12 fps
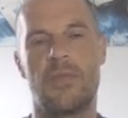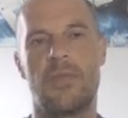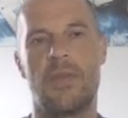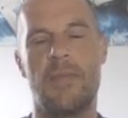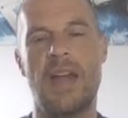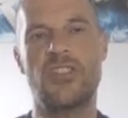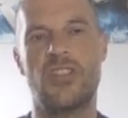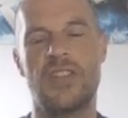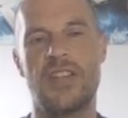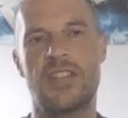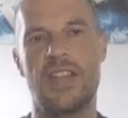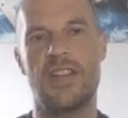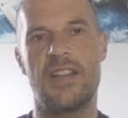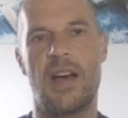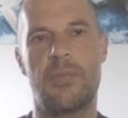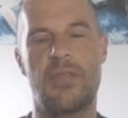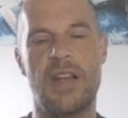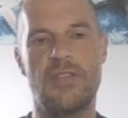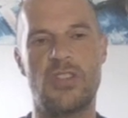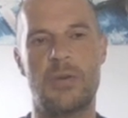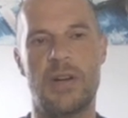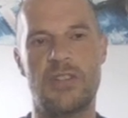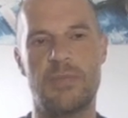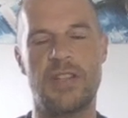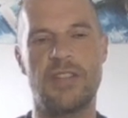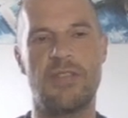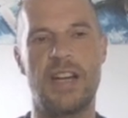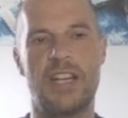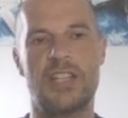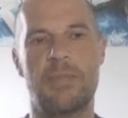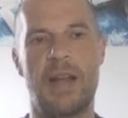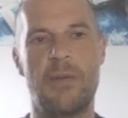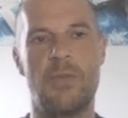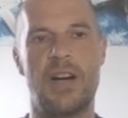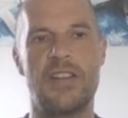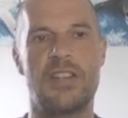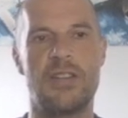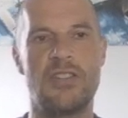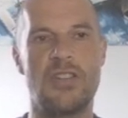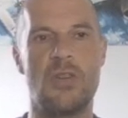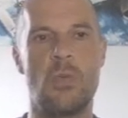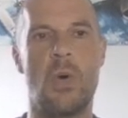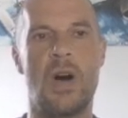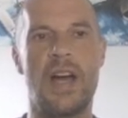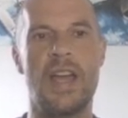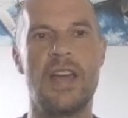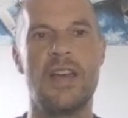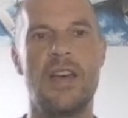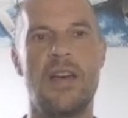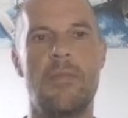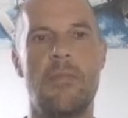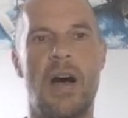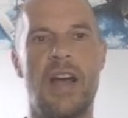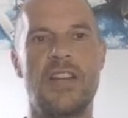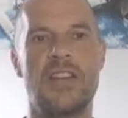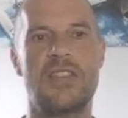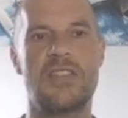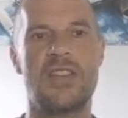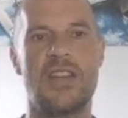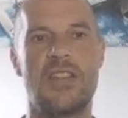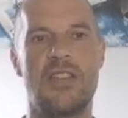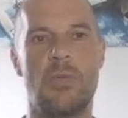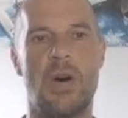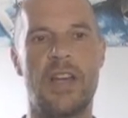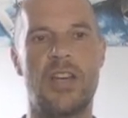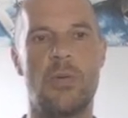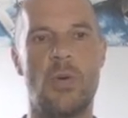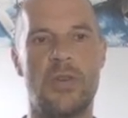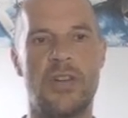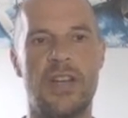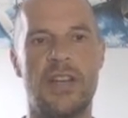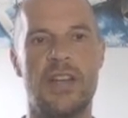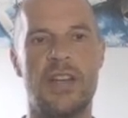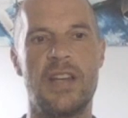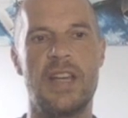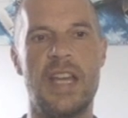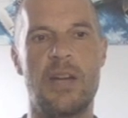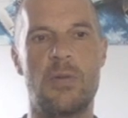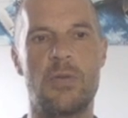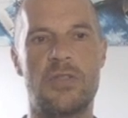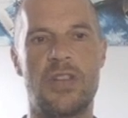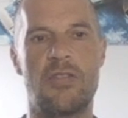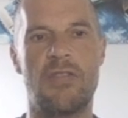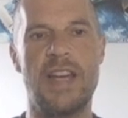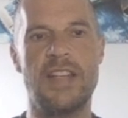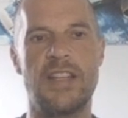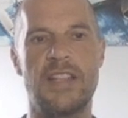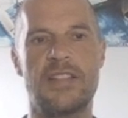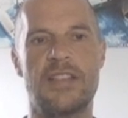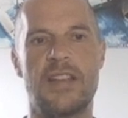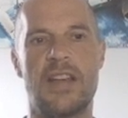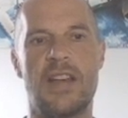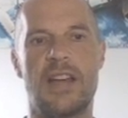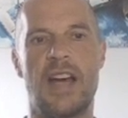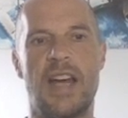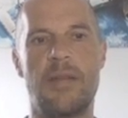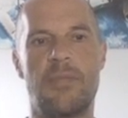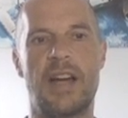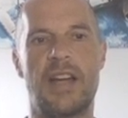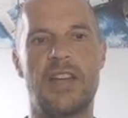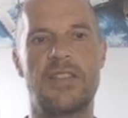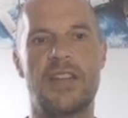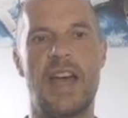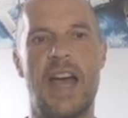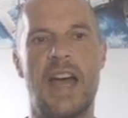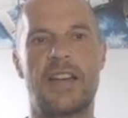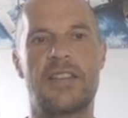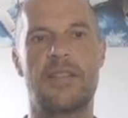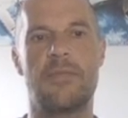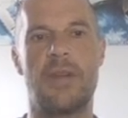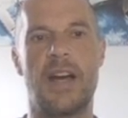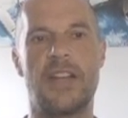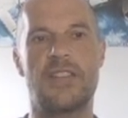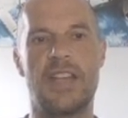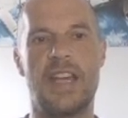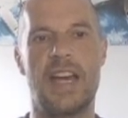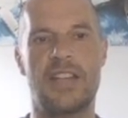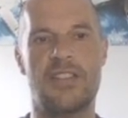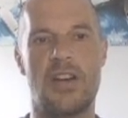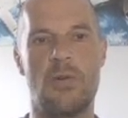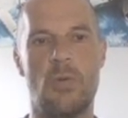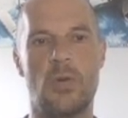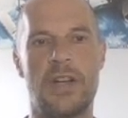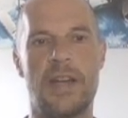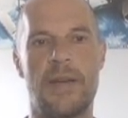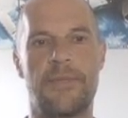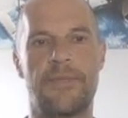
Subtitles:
mentioned this in a previous question but didn't really explain why. So you do y minus the y coordinate equals the gradient, and in brackets x minus the x coordinate.